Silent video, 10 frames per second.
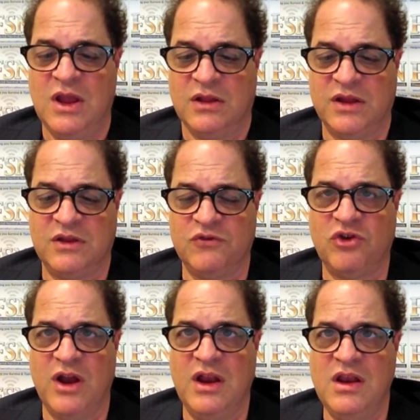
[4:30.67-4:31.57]
like they're
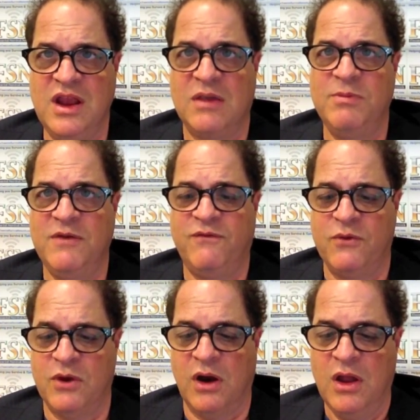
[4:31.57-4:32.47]
trying to nick me
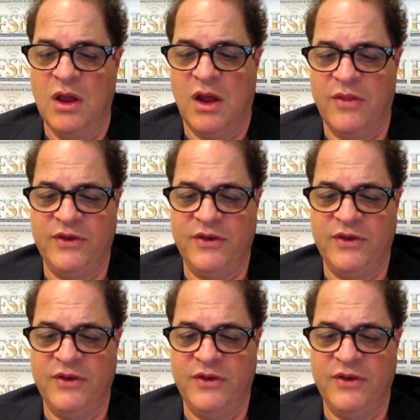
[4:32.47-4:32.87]
for on the